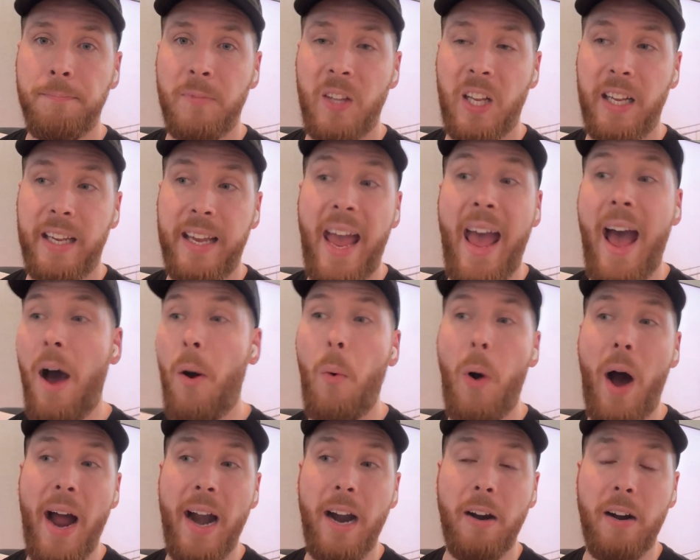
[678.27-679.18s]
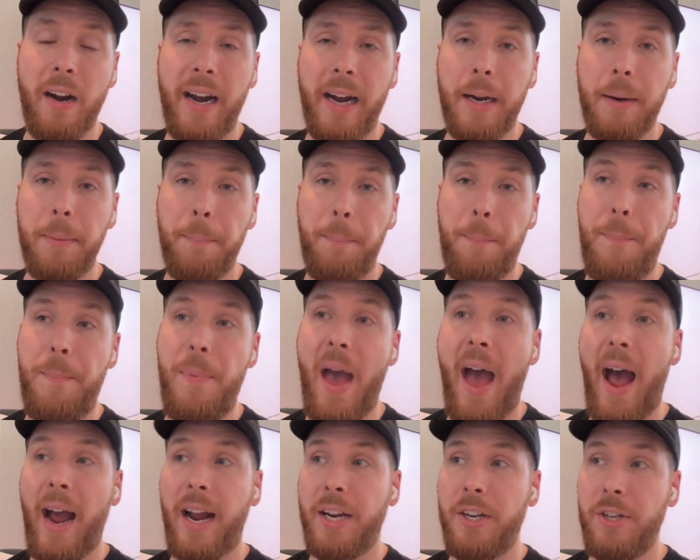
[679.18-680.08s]
cat wiring
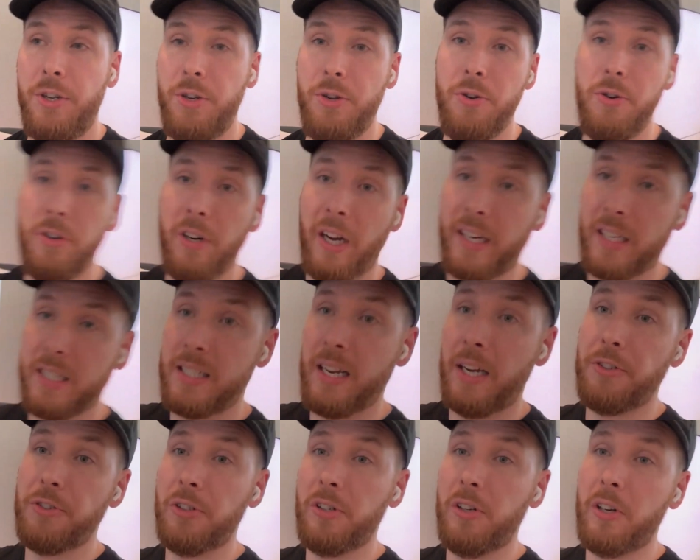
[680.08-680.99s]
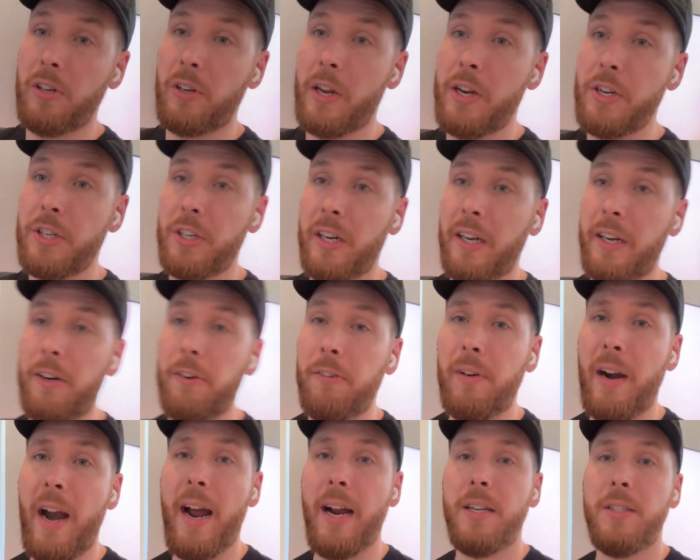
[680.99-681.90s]
back to like a central location like a
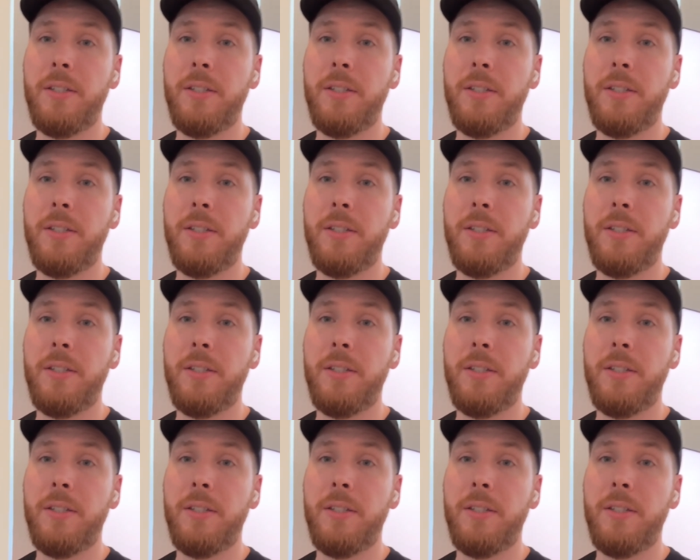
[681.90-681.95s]
rack.